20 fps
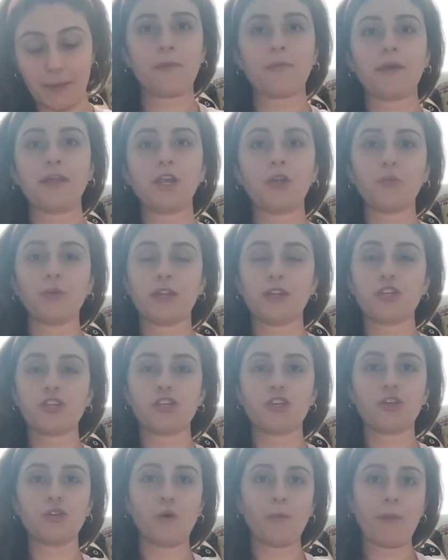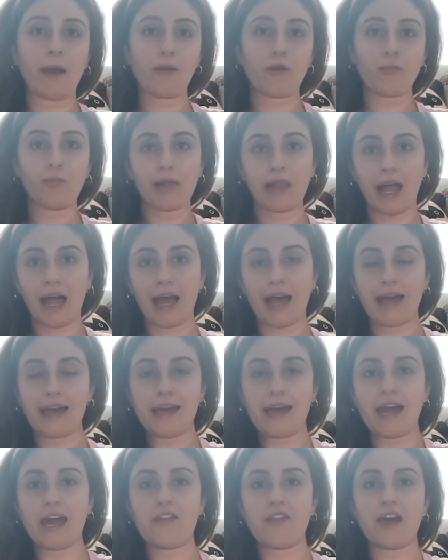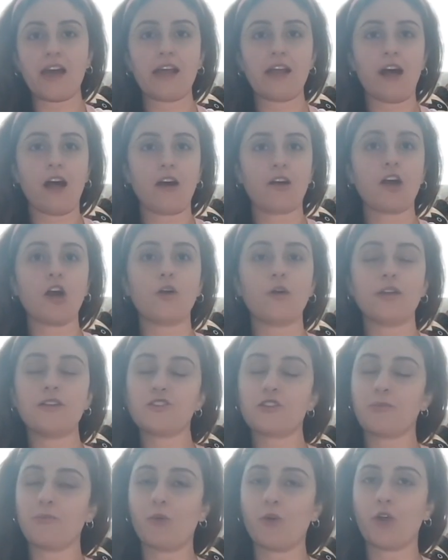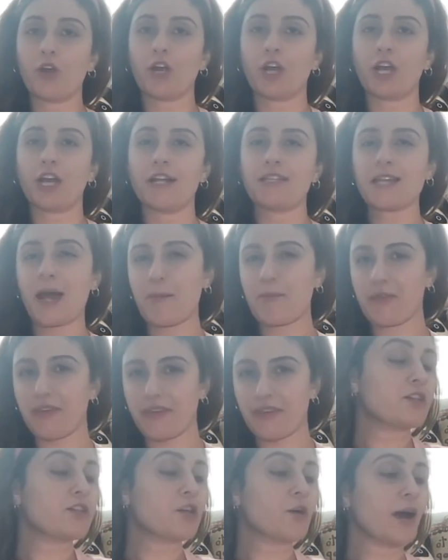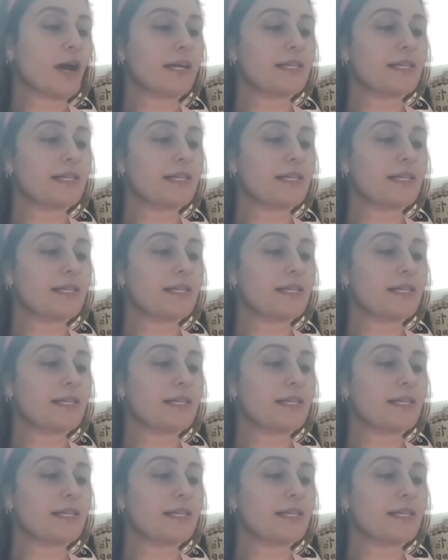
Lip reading: I'm gonna read you my reply and then I'll go into more depth. So I